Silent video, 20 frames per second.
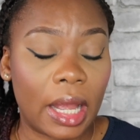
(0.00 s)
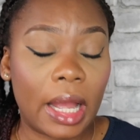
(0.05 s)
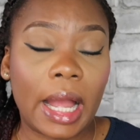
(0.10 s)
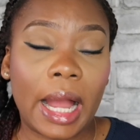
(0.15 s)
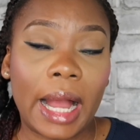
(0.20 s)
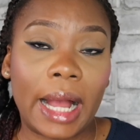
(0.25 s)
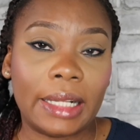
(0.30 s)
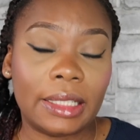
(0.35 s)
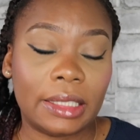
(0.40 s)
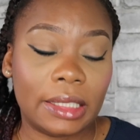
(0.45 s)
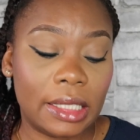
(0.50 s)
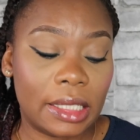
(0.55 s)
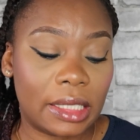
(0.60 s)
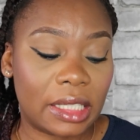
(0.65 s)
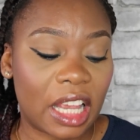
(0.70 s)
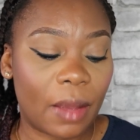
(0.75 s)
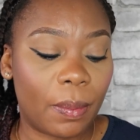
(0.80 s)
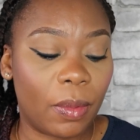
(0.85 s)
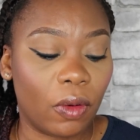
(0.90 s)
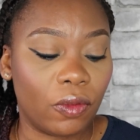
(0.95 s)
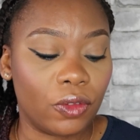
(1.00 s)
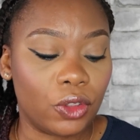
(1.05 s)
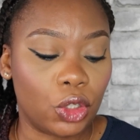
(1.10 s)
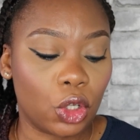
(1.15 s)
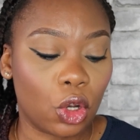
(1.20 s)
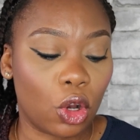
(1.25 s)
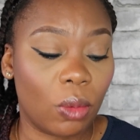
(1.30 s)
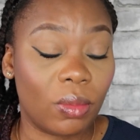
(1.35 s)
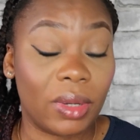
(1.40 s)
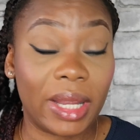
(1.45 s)
And this type of
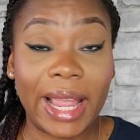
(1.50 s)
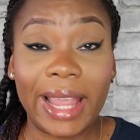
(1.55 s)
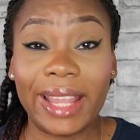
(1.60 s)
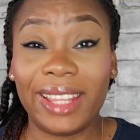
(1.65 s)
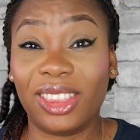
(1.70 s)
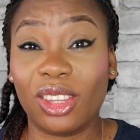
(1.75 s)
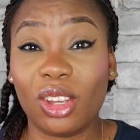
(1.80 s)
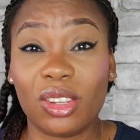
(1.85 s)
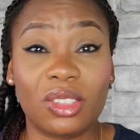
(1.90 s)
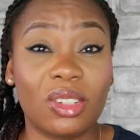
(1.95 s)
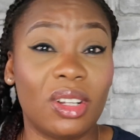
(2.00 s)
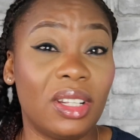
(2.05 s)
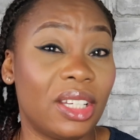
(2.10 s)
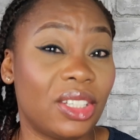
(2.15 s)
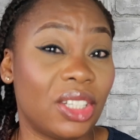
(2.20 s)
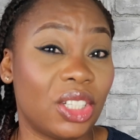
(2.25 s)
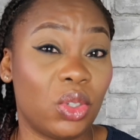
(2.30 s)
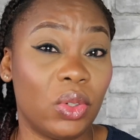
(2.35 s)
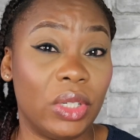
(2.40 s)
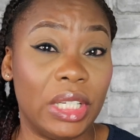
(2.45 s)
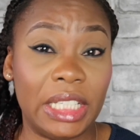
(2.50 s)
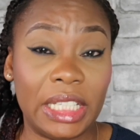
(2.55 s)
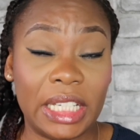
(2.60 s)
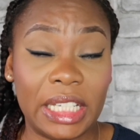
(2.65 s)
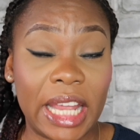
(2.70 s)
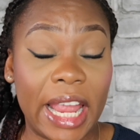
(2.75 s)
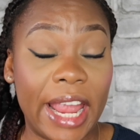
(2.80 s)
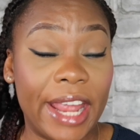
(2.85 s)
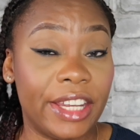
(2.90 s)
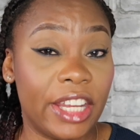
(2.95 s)
job, it does not necessarily
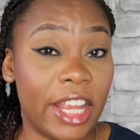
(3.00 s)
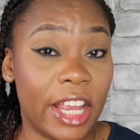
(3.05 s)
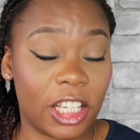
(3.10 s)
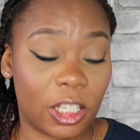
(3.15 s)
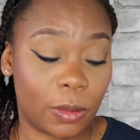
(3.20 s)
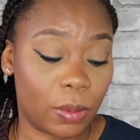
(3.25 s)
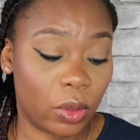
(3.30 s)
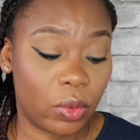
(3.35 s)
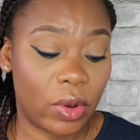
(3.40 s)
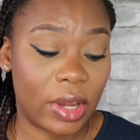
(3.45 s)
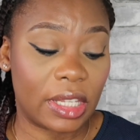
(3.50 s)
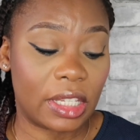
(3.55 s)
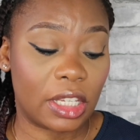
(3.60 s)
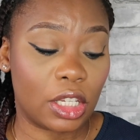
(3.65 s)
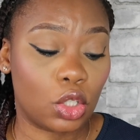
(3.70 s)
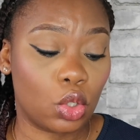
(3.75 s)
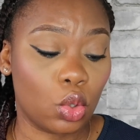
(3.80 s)
need any experiences.